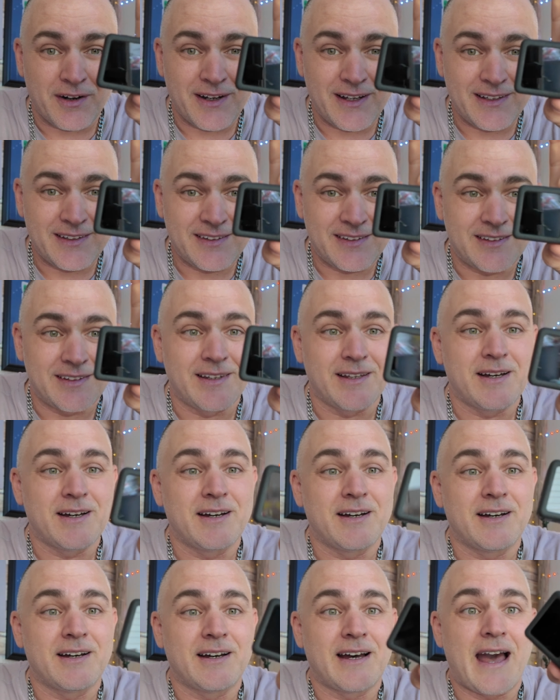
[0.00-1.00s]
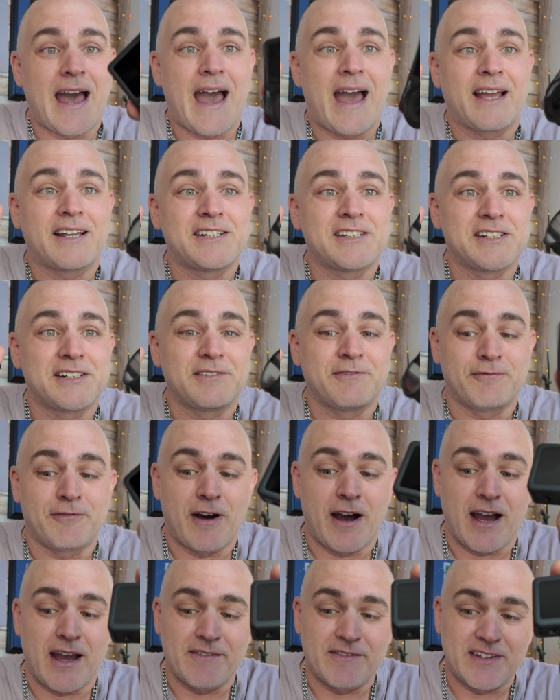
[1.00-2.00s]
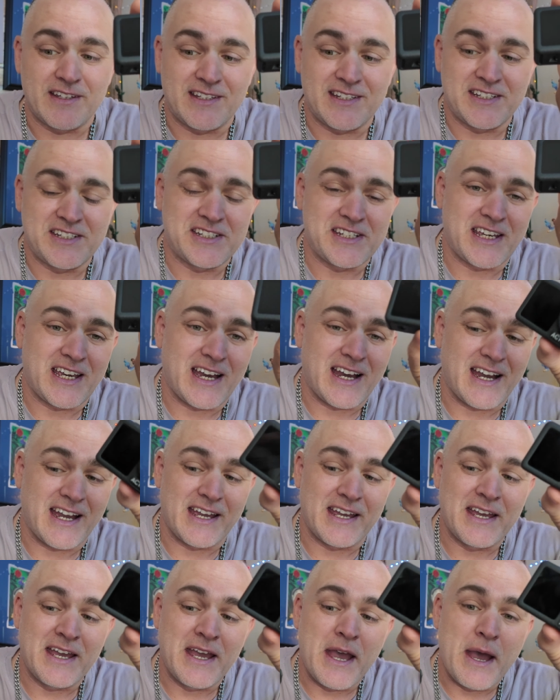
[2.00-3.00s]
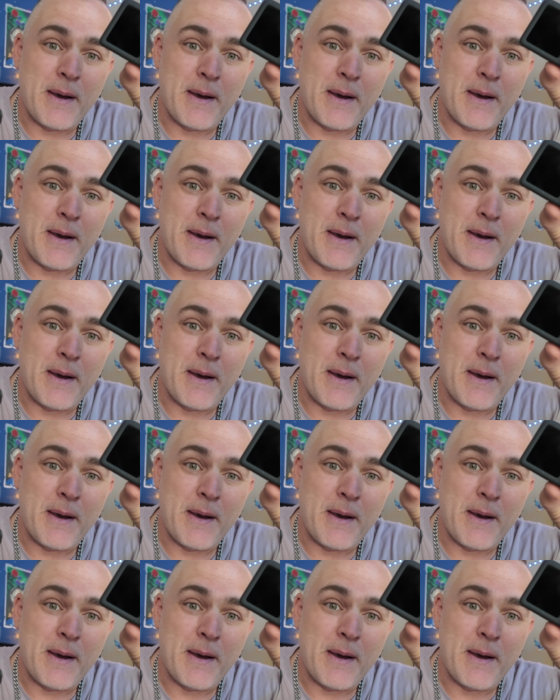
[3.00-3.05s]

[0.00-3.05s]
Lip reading: as the Action 5, the DJI,